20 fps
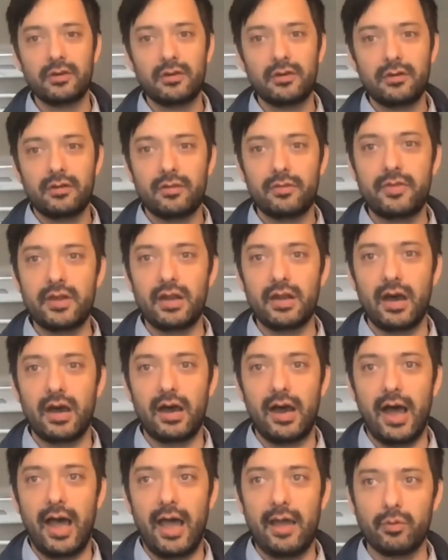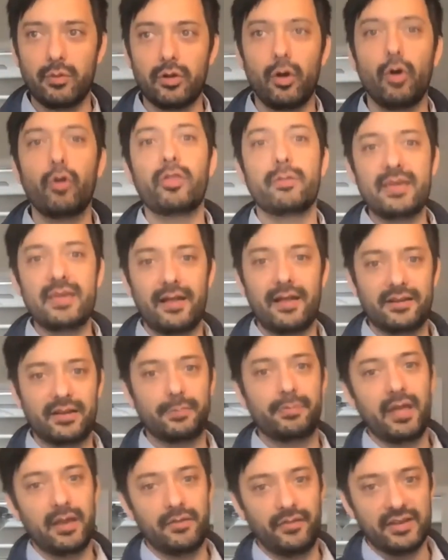that I would only be allowed to
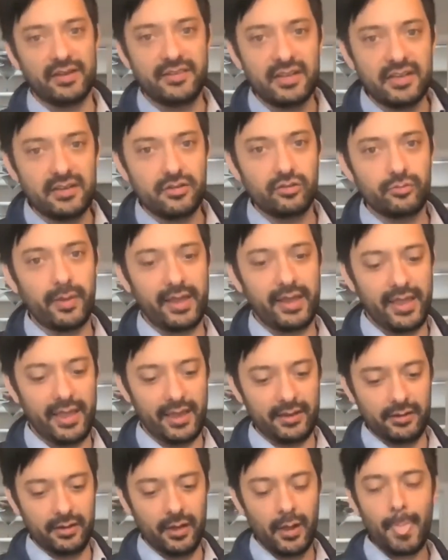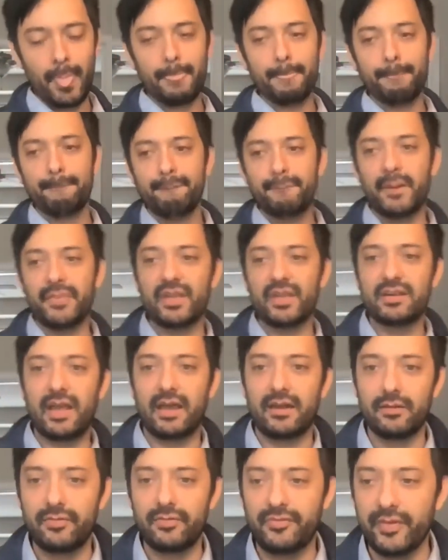play if I didn't use my hand, but then kind
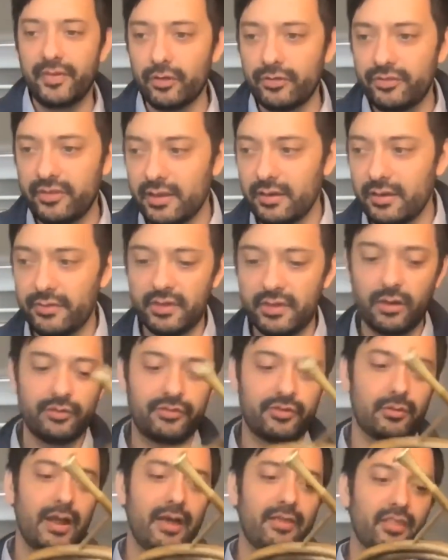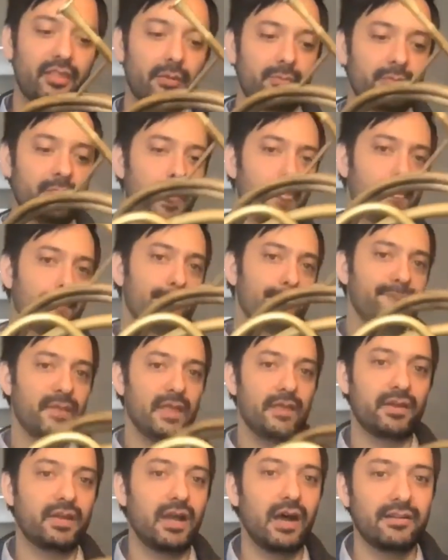of fills in the notes around them in
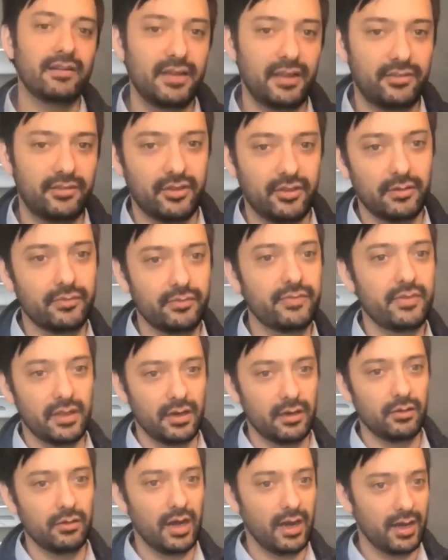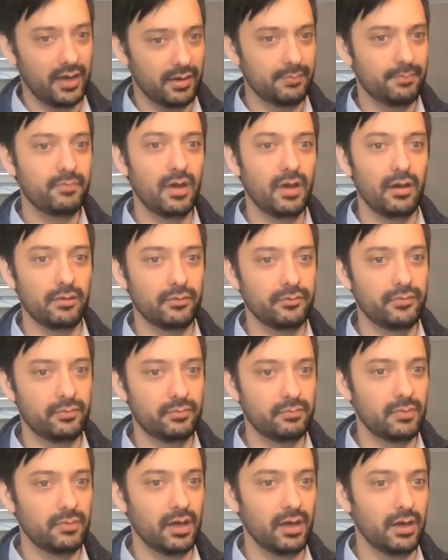the context of, you know,
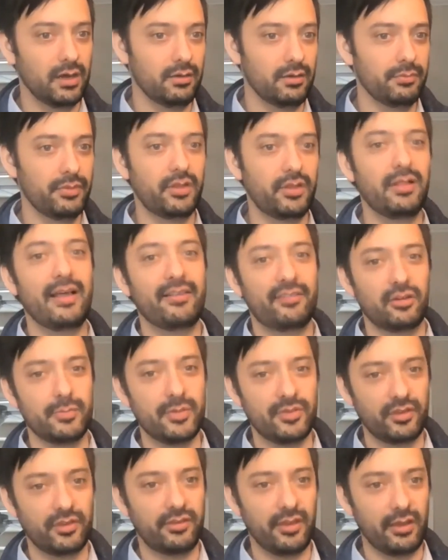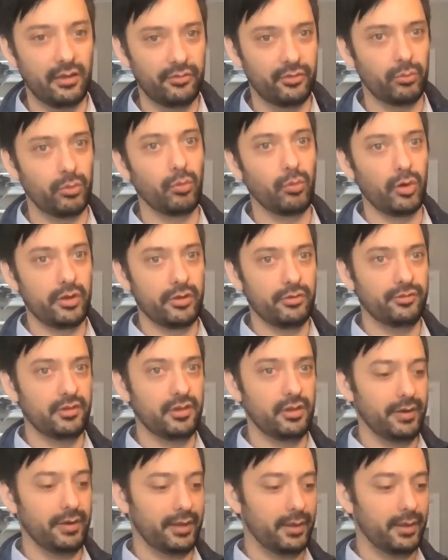the classical music scales that we're more used to hearing.